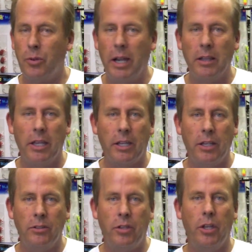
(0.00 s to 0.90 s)
Dry Lake
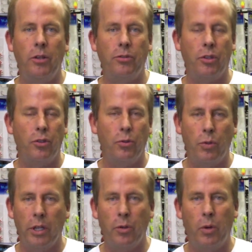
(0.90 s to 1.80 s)
continues to do
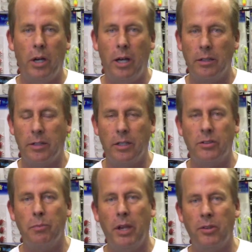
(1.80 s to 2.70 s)
really well out there.
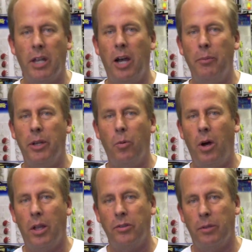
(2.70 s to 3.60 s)
It's amazing how many
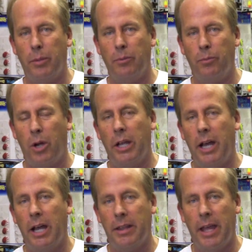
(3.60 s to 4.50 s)
walleyes have been
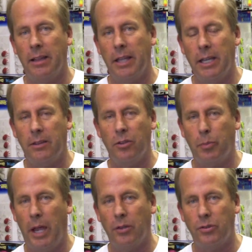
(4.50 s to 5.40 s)
brought out of that lake
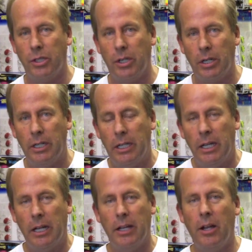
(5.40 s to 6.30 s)
this past year.
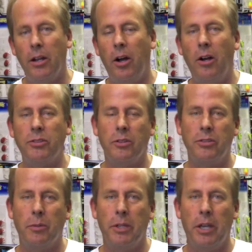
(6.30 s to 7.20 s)
And then
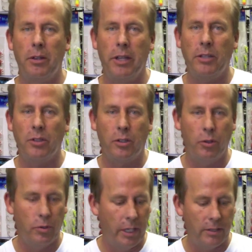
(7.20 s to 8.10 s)
also some of the other lakes
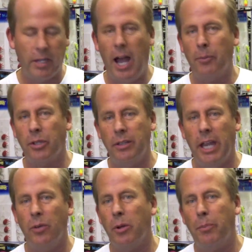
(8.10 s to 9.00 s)
include Thompson,
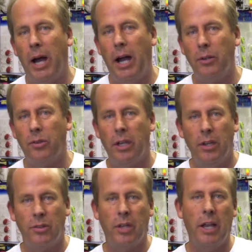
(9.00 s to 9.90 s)
81 Ponds,
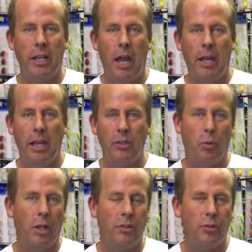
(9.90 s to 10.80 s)
Sinai, as
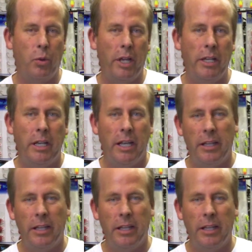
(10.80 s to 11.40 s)
well as Twin.